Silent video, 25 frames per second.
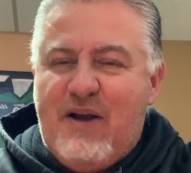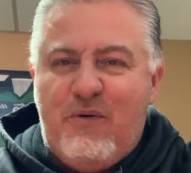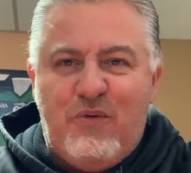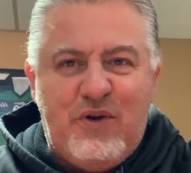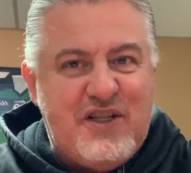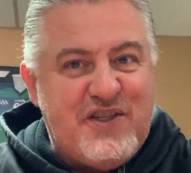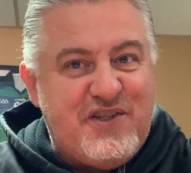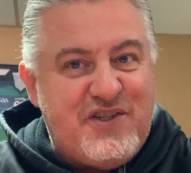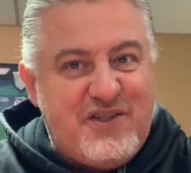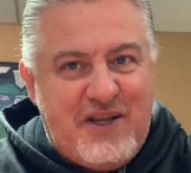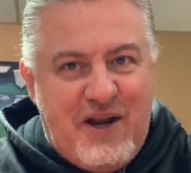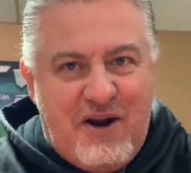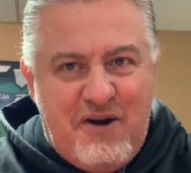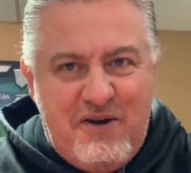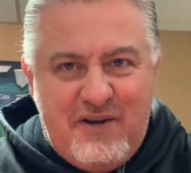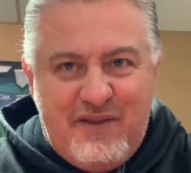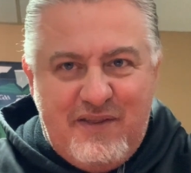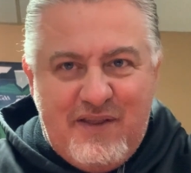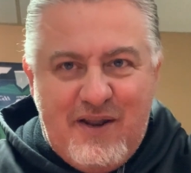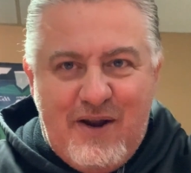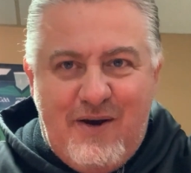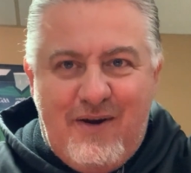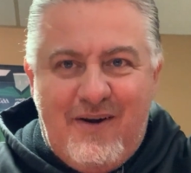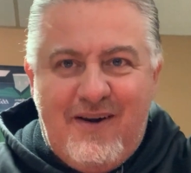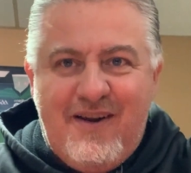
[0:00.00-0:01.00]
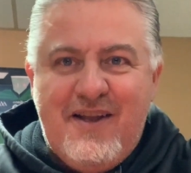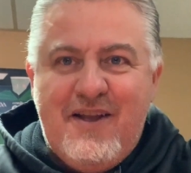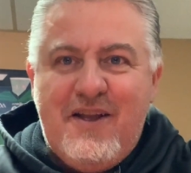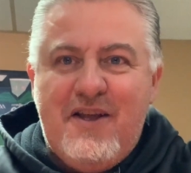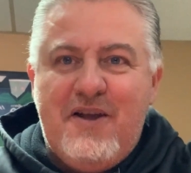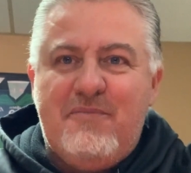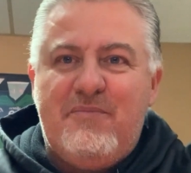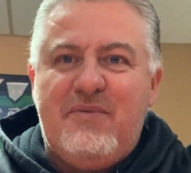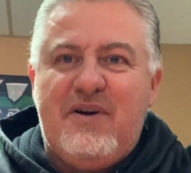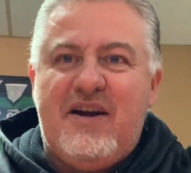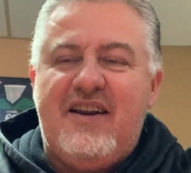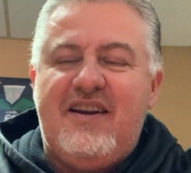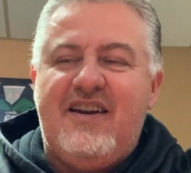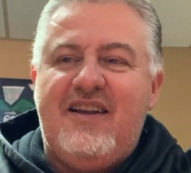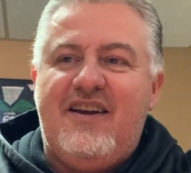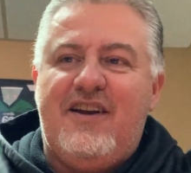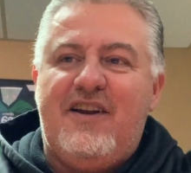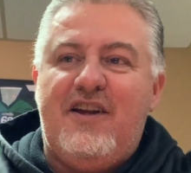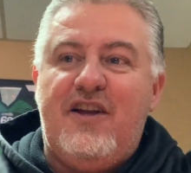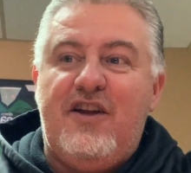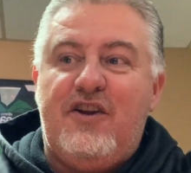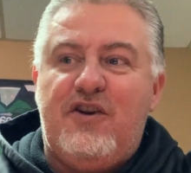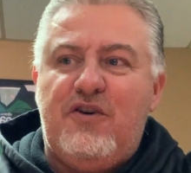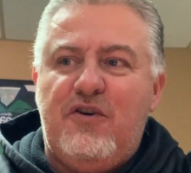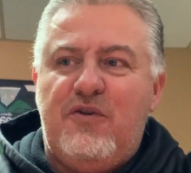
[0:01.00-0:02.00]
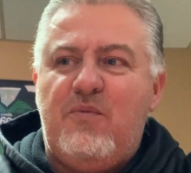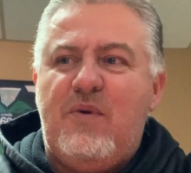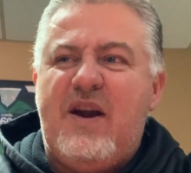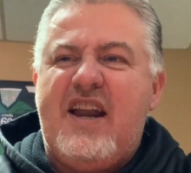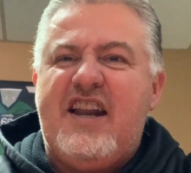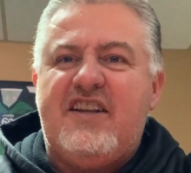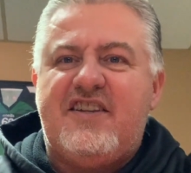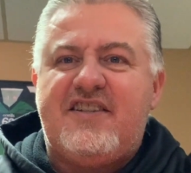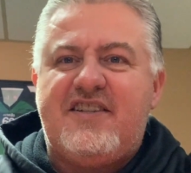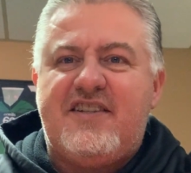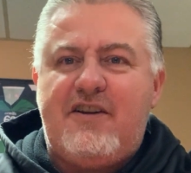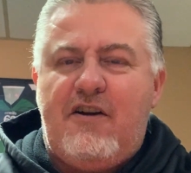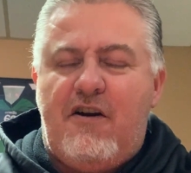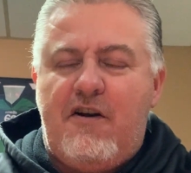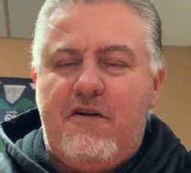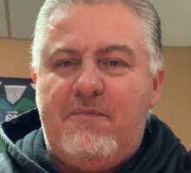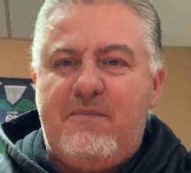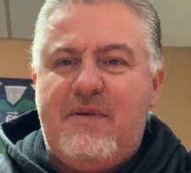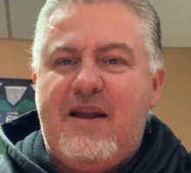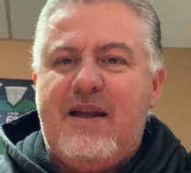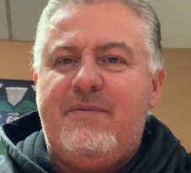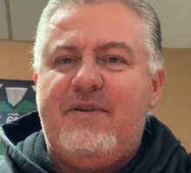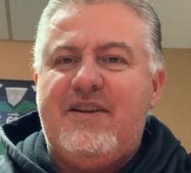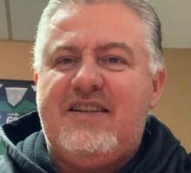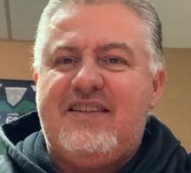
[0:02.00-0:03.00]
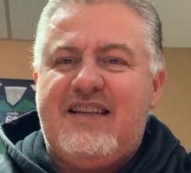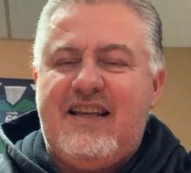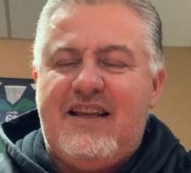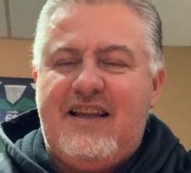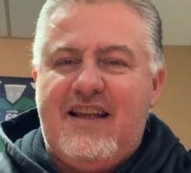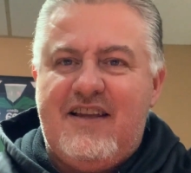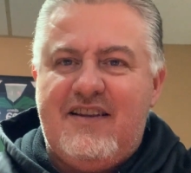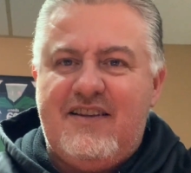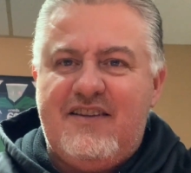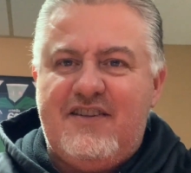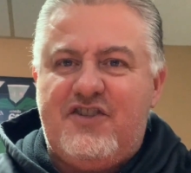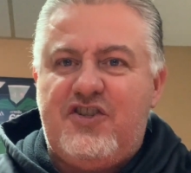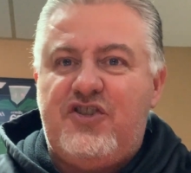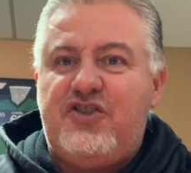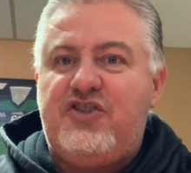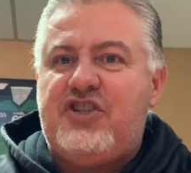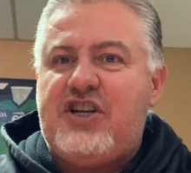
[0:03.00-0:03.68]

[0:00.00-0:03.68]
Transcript: I wouldn't start there, but a good way to start maybe is